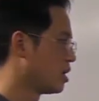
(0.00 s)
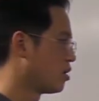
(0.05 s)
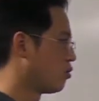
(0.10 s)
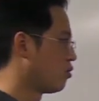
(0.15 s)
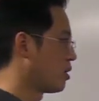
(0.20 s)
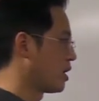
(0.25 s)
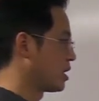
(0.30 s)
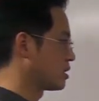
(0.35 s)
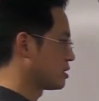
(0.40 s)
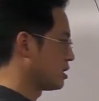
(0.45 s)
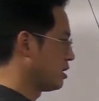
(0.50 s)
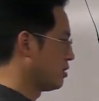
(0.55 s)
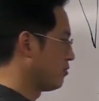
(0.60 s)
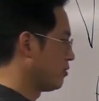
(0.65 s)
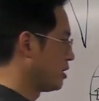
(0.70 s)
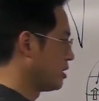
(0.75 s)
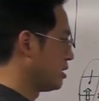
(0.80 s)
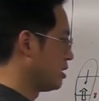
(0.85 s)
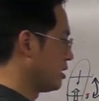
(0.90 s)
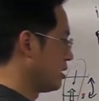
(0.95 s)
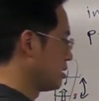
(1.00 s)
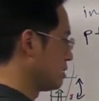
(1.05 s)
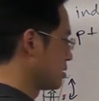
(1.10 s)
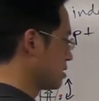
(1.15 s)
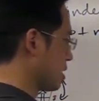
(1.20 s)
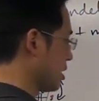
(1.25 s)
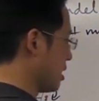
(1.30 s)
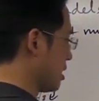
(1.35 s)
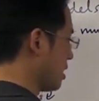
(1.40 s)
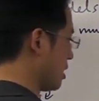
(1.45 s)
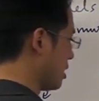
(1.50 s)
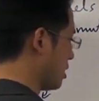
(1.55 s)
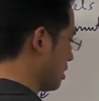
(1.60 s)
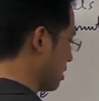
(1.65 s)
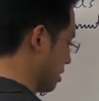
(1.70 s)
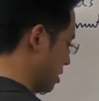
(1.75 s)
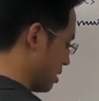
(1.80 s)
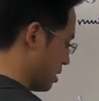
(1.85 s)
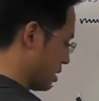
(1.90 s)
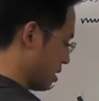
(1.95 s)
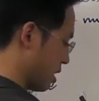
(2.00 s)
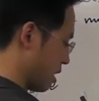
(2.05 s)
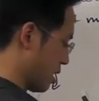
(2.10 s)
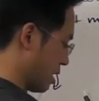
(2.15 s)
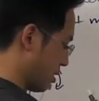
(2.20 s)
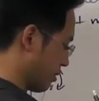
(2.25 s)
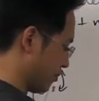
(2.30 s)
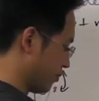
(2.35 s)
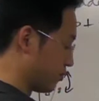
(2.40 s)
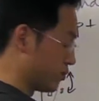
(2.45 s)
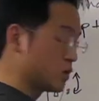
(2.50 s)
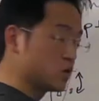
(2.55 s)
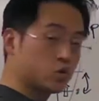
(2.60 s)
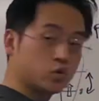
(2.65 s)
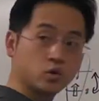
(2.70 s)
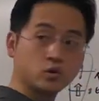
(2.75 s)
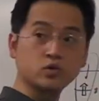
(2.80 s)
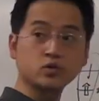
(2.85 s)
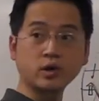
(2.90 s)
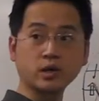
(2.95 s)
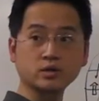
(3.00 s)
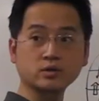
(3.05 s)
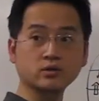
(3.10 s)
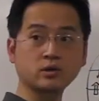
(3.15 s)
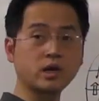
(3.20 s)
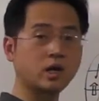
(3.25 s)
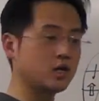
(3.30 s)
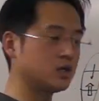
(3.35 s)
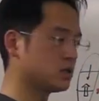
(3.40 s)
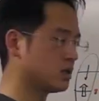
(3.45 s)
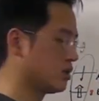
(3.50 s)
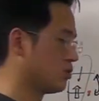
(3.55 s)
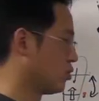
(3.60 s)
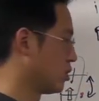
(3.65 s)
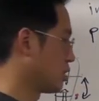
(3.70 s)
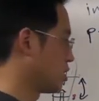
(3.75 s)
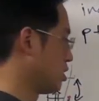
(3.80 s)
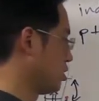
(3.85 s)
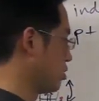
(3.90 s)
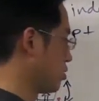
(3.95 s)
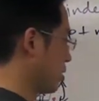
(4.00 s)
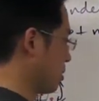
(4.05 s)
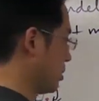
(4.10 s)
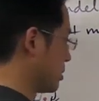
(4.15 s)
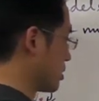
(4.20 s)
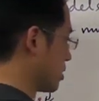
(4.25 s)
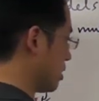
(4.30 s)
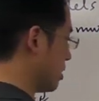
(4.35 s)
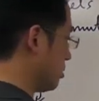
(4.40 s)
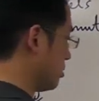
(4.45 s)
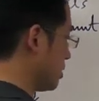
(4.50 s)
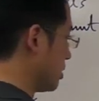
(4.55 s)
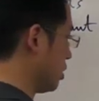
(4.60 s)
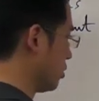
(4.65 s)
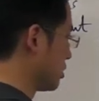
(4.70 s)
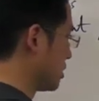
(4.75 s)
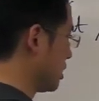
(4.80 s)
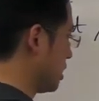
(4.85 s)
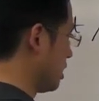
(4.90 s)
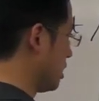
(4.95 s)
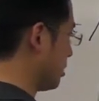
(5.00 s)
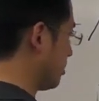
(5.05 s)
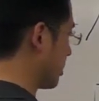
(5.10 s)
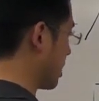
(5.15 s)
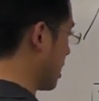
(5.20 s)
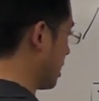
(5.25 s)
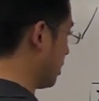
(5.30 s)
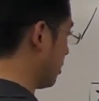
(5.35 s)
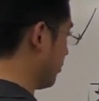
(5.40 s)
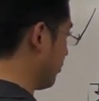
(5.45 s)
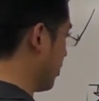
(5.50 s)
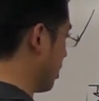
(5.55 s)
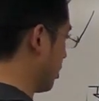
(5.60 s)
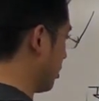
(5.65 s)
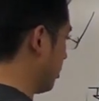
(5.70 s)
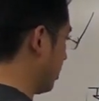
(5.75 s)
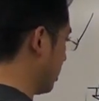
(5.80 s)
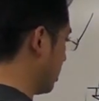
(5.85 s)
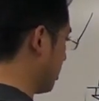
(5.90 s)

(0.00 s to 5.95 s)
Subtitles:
Whereas if it is a true translocation with 2 chromosomes, you'll see them kind of variably